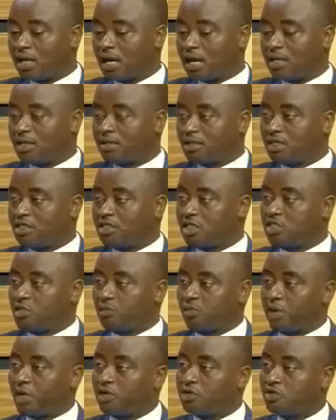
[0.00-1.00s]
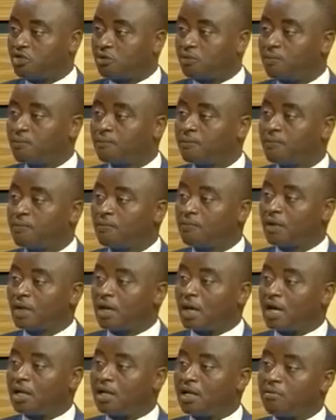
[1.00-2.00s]
it's a spectrum.
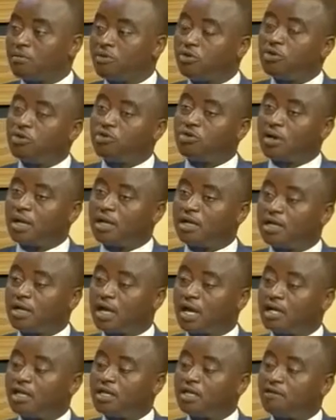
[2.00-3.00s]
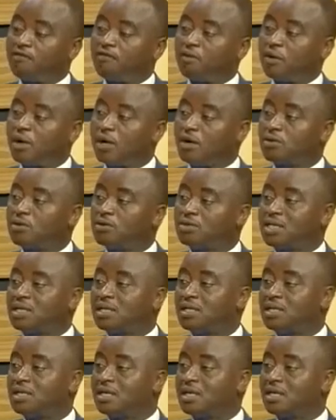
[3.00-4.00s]
And usually an individual whose
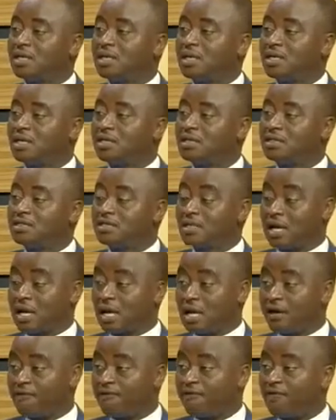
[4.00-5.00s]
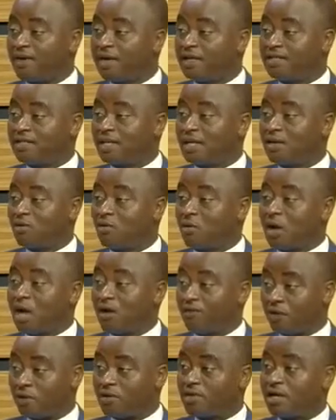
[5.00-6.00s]
kidneys are affected will
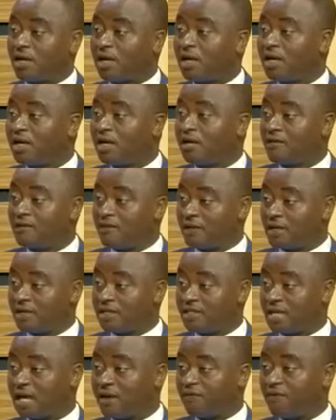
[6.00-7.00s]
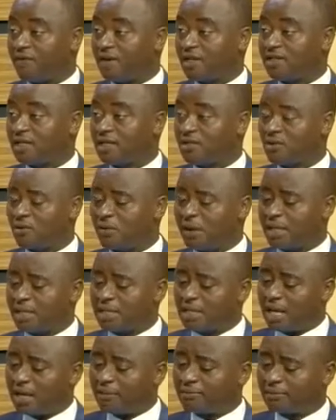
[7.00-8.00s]
have other things affected. So by the
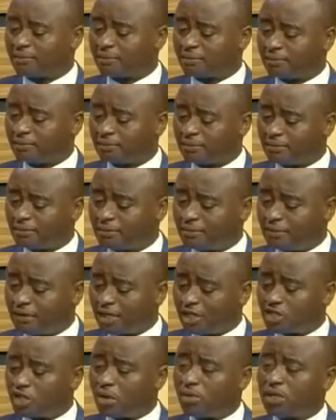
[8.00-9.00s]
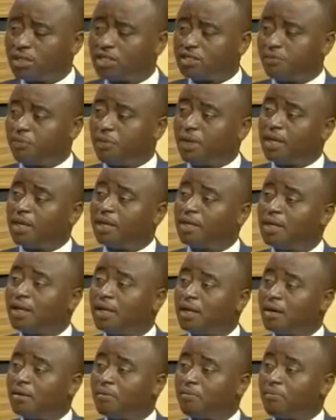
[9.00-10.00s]
time somebody is peeing
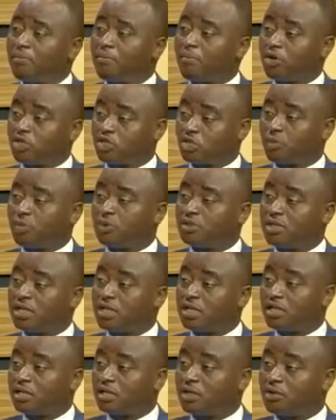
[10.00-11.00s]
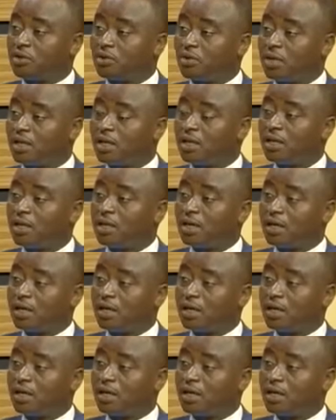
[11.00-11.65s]
much protein in the urine,